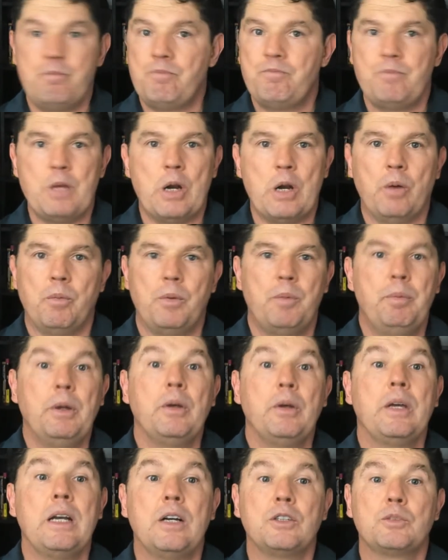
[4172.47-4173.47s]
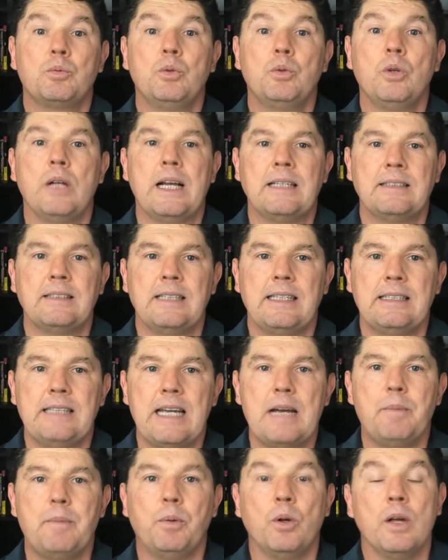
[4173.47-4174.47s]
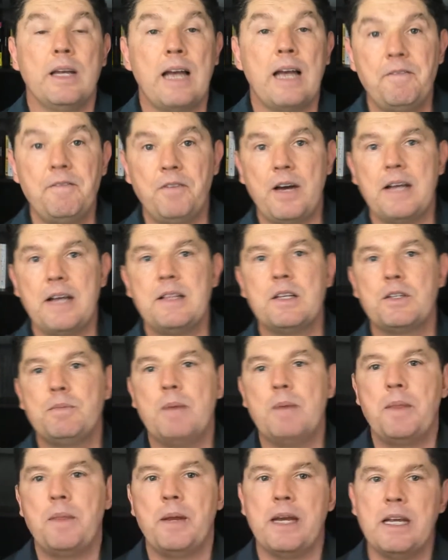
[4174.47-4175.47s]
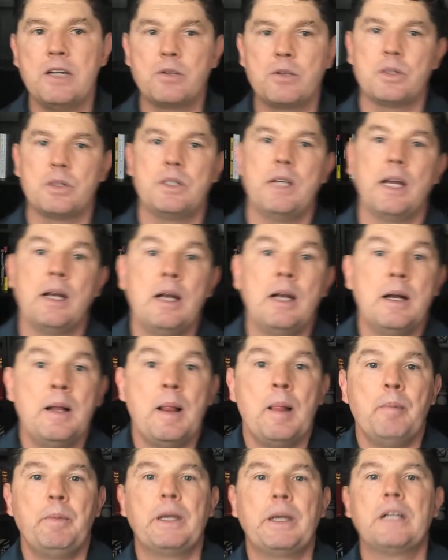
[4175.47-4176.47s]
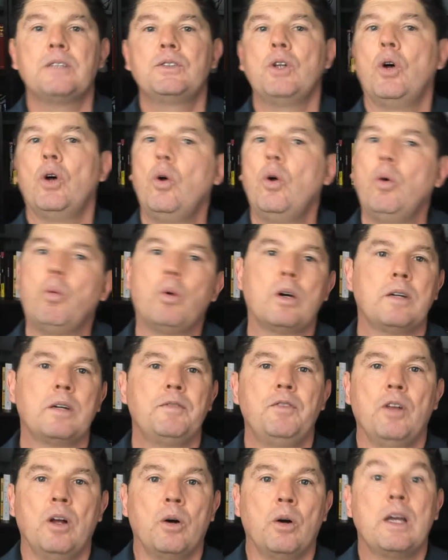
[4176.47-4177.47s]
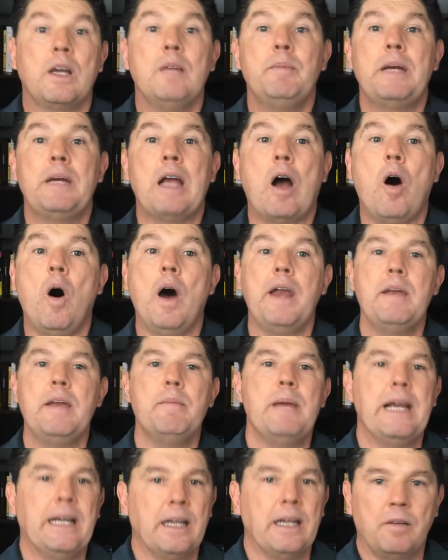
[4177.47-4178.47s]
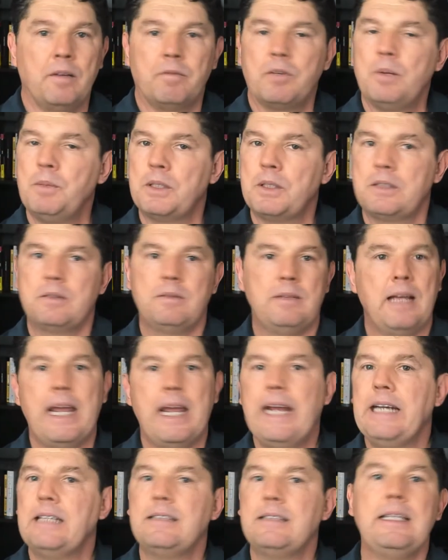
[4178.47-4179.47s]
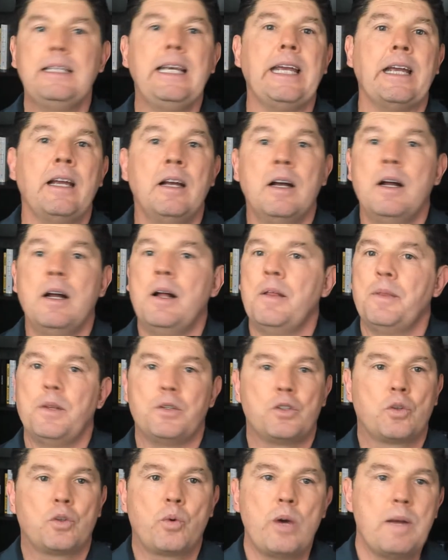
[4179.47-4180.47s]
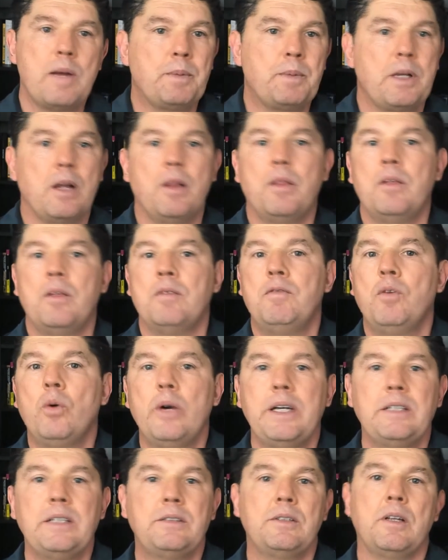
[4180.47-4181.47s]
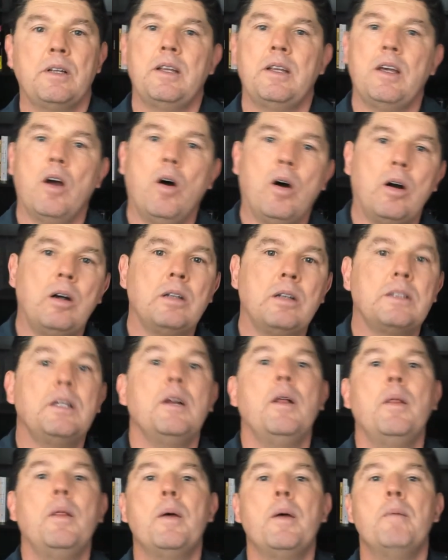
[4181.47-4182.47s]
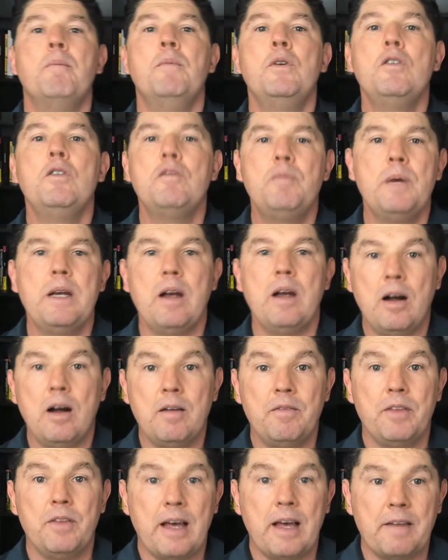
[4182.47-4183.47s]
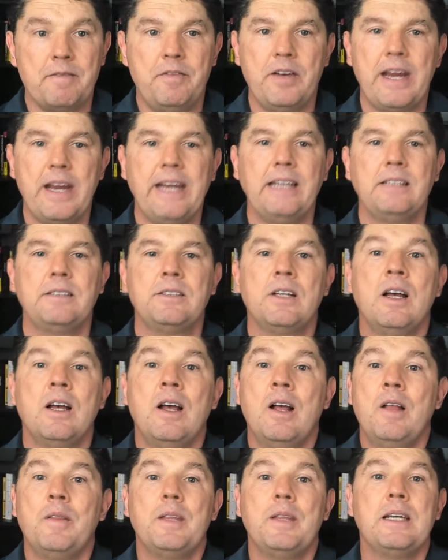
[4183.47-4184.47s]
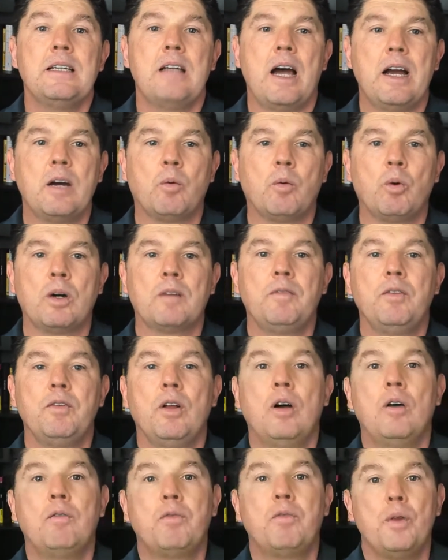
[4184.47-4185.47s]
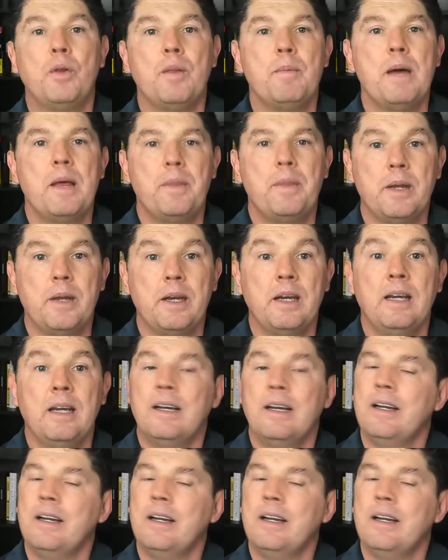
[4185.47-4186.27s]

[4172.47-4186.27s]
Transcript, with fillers: you know the billionaire's rule as an example and i find this method interesting because the whole workflow can be automated from the a to z the script, the voice, the art, the movement of that face, the entire workflow for the method